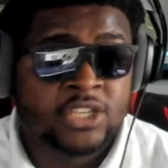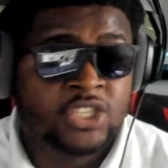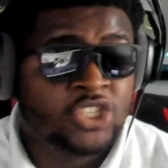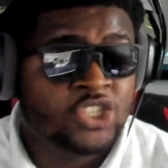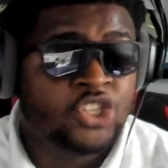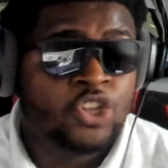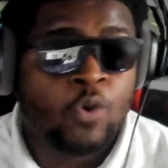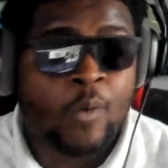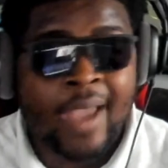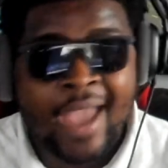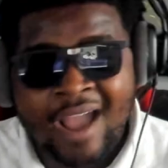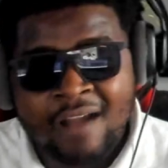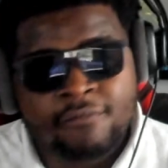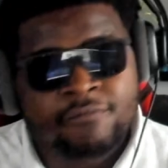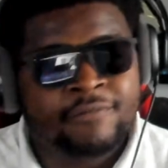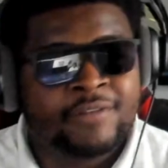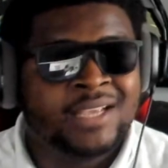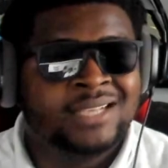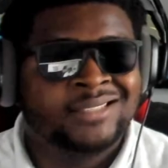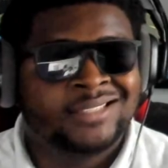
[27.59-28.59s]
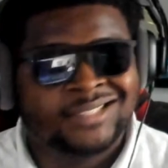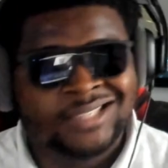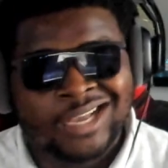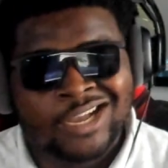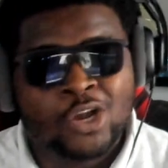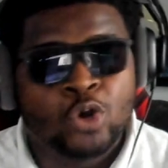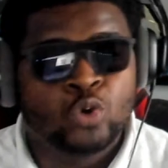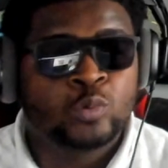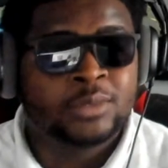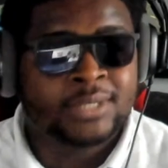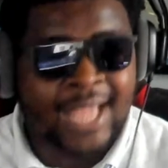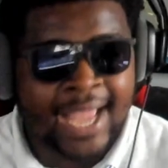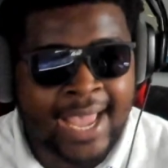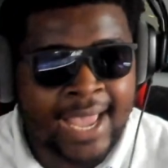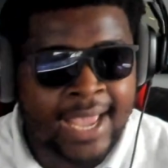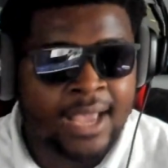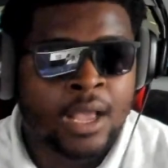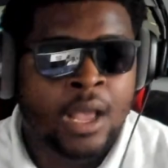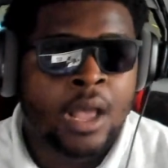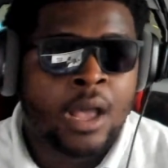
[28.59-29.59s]
Just know every single
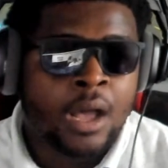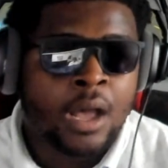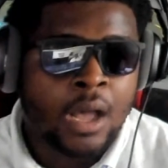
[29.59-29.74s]
day